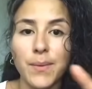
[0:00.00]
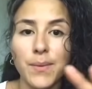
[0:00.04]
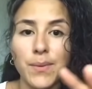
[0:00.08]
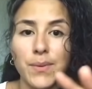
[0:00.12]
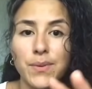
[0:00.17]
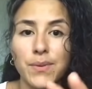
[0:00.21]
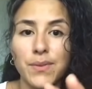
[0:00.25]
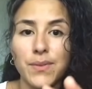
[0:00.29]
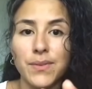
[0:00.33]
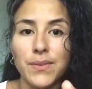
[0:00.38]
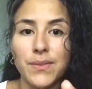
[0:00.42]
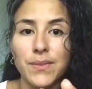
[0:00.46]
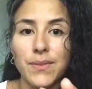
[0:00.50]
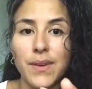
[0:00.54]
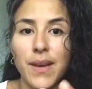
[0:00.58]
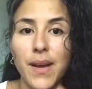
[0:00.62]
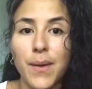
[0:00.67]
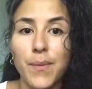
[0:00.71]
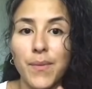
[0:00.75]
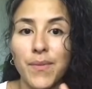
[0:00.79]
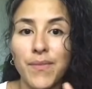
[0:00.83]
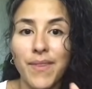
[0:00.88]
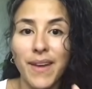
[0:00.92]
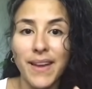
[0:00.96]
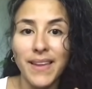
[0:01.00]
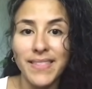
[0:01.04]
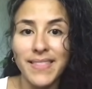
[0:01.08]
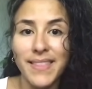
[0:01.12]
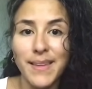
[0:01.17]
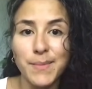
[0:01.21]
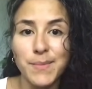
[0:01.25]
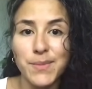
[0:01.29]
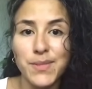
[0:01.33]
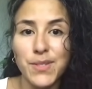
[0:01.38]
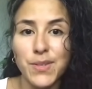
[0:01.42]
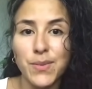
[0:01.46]
will, I will invite
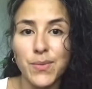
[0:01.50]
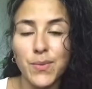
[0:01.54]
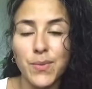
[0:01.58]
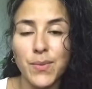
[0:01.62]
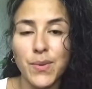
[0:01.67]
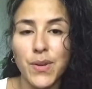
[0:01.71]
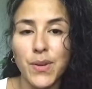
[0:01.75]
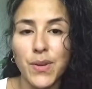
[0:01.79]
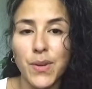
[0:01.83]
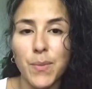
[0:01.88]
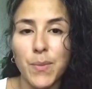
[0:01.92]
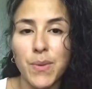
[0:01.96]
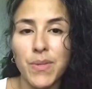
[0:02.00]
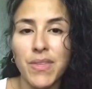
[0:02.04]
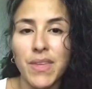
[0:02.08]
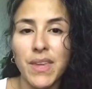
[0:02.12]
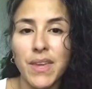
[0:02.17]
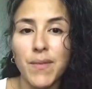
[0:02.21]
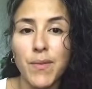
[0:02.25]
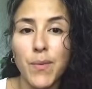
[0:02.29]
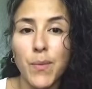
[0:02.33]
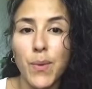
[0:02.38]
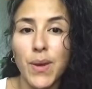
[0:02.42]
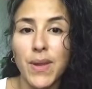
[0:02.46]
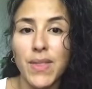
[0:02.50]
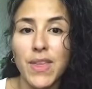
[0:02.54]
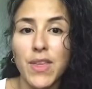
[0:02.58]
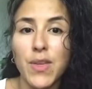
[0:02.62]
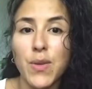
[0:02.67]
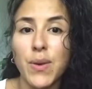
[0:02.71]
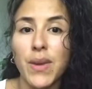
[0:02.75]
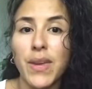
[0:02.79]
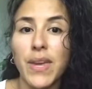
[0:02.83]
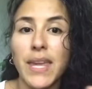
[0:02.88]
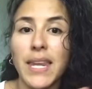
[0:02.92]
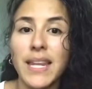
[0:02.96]
them to, you know, can we think of a way that you
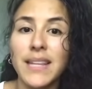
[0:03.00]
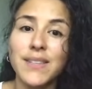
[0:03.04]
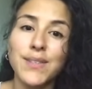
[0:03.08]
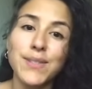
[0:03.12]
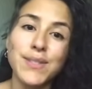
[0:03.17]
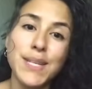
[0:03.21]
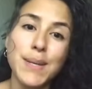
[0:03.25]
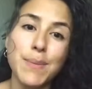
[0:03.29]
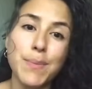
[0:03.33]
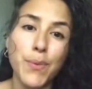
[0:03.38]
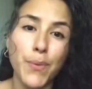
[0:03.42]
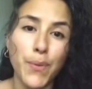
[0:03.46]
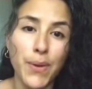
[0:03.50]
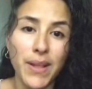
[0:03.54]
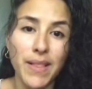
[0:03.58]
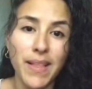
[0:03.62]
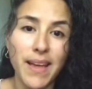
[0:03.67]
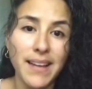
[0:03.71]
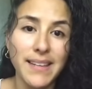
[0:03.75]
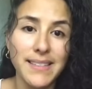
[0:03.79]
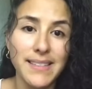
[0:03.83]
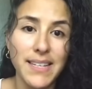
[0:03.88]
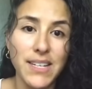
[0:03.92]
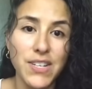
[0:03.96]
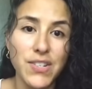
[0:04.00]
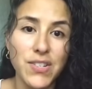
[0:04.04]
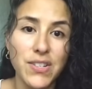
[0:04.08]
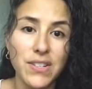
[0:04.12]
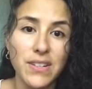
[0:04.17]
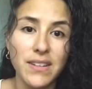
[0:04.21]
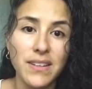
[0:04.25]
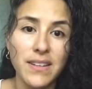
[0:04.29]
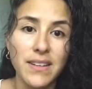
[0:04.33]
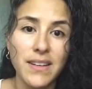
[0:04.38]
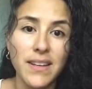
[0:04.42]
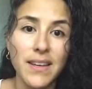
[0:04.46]
can get into deeper relaxation?
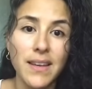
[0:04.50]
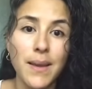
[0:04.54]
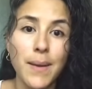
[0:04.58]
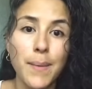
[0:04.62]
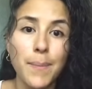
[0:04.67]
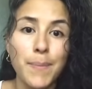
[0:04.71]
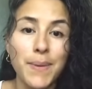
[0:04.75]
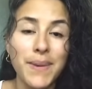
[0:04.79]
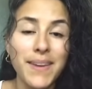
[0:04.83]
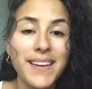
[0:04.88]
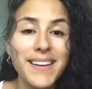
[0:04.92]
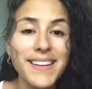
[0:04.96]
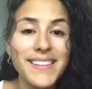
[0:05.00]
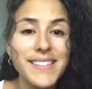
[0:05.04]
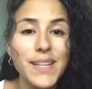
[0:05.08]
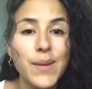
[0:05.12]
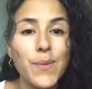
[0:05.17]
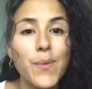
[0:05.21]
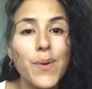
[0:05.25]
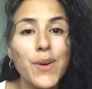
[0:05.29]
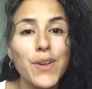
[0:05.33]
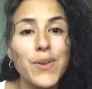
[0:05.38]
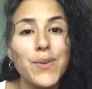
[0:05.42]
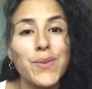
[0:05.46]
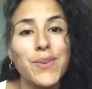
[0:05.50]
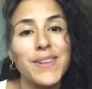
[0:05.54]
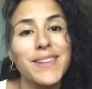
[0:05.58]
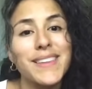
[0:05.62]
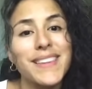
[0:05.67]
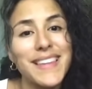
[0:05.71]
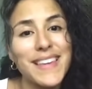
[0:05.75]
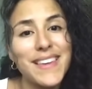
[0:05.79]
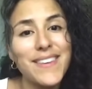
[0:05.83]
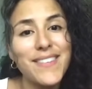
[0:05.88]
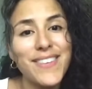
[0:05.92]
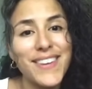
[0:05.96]
Because I want you to
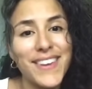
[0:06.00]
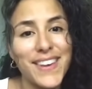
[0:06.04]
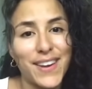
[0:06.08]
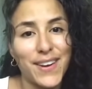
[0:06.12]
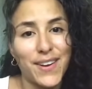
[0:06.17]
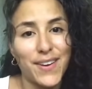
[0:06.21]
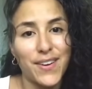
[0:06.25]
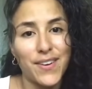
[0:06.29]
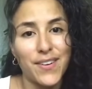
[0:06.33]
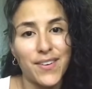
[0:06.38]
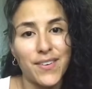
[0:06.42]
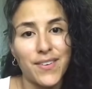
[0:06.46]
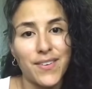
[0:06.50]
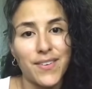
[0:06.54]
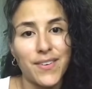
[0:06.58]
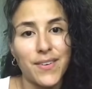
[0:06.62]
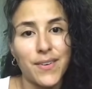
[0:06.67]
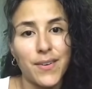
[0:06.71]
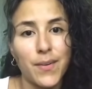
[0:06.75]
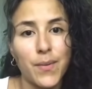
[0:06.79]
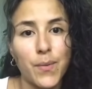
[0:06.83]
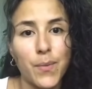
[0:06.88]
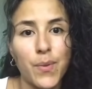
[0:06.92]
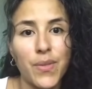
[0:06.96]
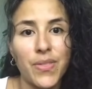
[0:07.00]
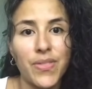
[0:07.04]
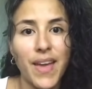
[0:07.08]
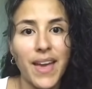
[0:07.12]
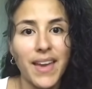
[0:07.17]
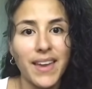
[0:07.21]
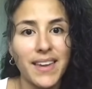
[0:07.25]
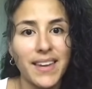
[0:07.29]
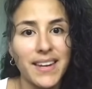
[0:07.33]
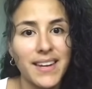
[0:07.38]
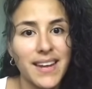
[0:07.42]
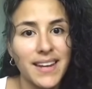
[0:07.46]
leave here with
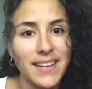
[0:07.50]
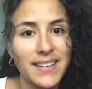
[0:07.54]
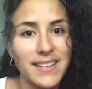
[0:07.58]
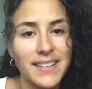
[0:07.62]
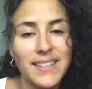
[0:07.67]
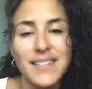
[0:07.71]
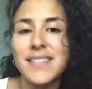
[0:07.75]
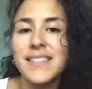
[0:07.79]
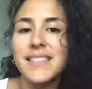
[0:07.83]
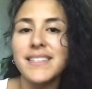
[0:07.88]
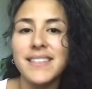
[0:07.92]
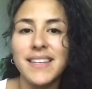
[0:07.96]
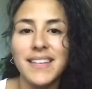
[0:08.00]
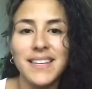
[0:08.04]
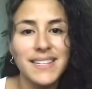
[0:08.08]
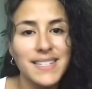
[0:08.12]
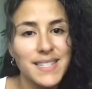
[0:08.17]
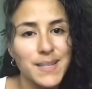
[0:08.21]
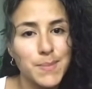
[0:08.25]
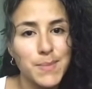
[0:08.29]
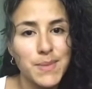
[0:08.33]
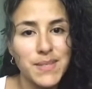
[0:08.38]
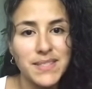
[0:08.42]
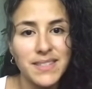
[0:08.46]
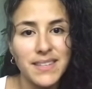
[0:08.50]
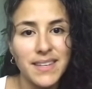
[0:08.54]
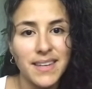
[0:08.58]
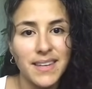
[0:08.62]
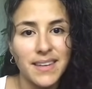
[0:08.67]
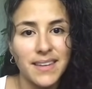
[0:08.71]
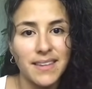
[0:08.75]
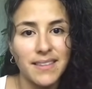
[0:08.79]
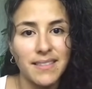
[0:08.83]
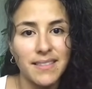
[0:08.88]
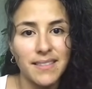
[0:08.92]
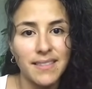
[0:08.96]
that connectedness, that intimacy,
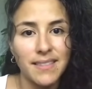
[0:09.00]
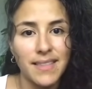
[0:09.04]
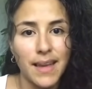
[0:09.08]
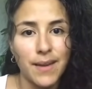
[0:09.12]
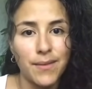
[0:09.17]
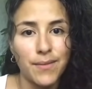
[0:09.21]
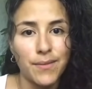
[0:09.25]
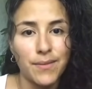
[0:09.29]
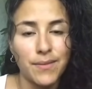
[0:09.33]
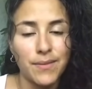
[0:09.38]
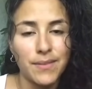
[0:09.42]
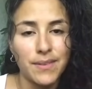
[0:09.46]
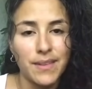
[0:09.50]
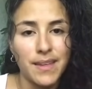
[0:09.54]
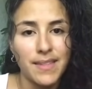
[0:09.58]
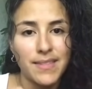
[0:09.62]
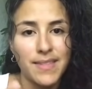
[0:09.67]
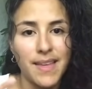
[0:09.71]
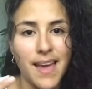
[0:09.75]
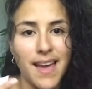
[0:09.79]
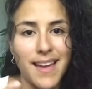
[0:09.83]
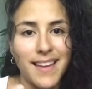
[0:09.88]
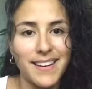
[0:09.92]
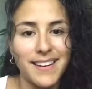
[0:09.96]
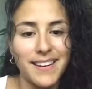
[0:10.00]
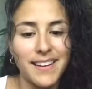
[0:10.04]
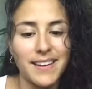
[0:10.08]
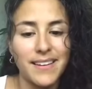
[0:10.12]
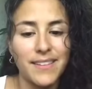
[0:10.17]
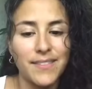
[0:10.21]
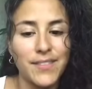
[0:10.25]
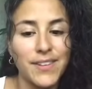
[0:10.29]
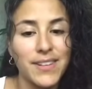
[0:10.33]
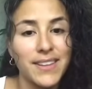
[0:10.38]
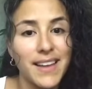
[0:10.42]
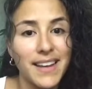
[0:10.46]
and that and that
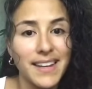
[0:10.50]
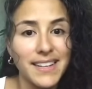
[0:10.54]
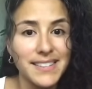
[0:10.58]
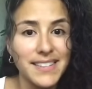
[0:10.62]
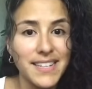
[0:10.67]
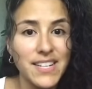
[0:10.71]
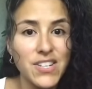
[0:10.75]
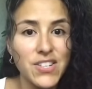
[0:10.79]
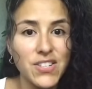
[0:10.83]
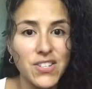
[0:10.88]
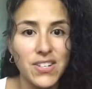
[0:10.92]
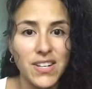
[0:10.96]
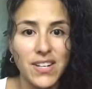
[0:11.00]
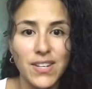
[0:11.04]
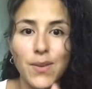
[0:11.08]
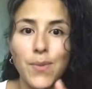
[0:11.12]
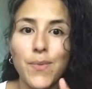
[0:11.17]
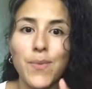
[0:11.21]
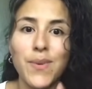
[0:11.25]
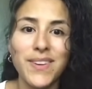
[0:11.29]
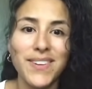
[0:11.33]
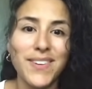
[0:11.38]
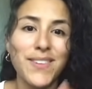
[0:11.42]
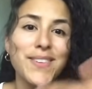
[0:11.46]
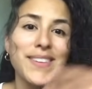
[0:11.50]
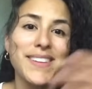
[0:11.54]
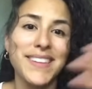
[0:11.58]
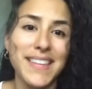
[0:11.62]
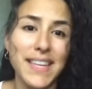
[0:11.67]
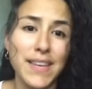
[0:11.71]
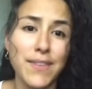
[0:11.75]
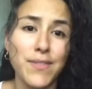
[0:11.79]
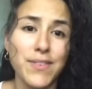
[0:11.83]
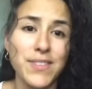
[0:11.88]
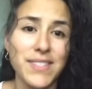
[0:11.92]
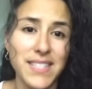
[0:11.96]
uh, relaxation. I don't want you to
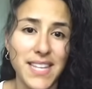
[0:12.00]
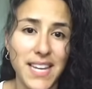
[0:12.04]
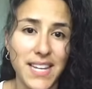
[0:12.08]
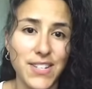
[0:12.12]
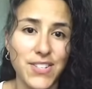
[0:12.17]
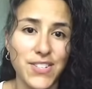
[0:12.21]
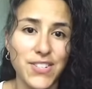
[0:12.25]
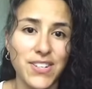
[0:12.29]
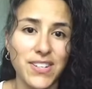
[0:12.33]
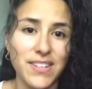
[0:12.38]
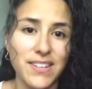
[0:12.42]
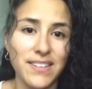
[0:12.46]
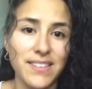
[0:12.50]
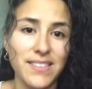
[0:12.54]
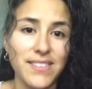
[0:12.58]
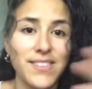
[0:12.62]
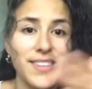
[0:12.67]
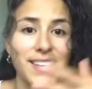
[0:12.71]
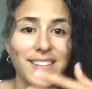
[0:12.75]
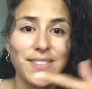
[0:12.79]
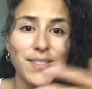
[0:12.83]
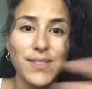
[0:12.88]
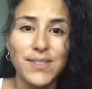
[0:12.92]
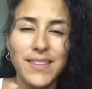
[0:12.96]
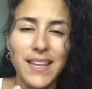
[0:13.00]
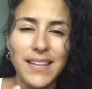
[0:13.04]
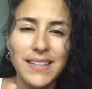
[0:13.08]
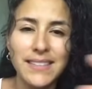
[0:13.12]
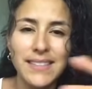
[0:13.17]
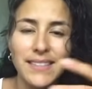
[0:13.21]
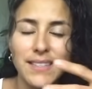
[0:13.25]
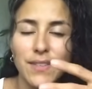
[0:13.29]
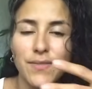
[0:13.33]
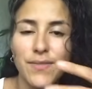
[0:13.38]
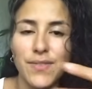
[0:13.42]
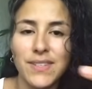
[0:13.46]
leave with tension. So that's that's
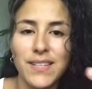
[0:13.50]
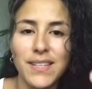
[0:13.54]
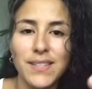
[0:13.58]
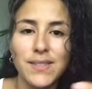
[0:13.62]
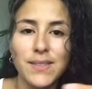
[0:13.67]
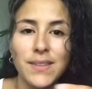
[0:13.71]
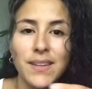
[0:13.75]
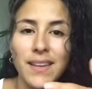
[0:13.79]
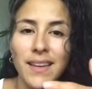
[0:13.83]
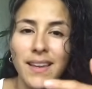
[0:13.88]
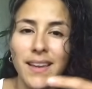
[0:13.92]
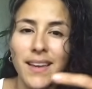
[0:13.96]
the difference. That's